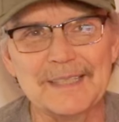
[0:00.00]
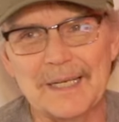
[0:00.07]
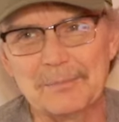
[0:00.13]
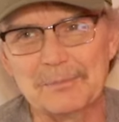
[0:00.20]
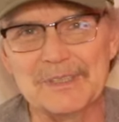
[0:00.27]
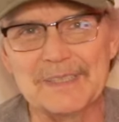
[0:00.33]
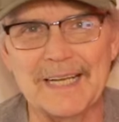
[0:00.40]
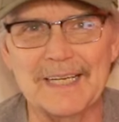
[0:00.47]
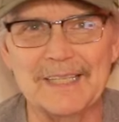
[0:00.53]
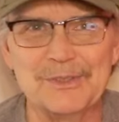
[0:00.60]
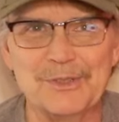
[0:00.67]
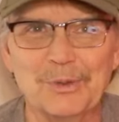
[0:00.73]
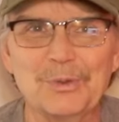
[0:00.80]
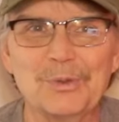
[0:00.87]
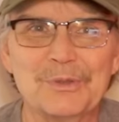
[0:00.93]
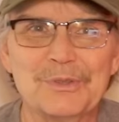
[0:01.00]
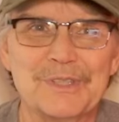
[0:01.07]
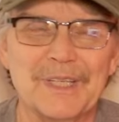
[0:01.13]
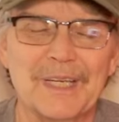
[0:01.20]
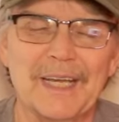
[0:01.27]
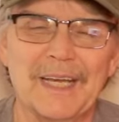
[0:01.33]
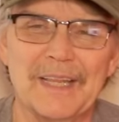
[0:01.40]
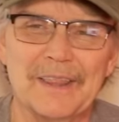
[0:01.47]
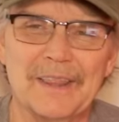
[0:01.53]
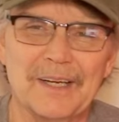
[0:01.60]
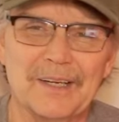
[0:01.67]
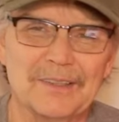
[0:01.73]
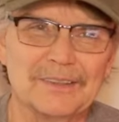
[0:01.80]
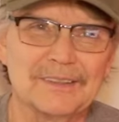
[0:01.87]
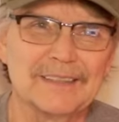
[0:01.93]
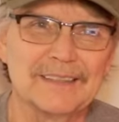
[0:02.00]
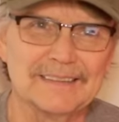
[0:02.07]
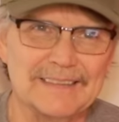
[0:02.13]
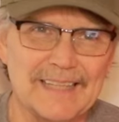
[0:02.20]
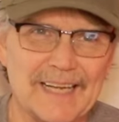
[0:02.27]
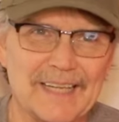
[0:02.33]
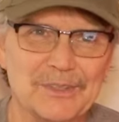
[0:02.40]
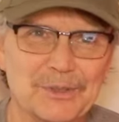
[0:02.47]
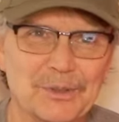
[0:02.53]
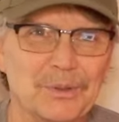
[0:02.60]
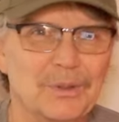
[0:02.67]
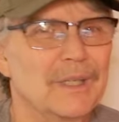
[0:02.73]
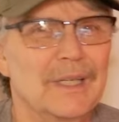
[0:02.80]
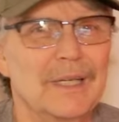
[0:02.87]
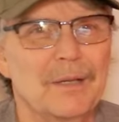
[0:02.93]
name's Daniels, and theirs is Daniel.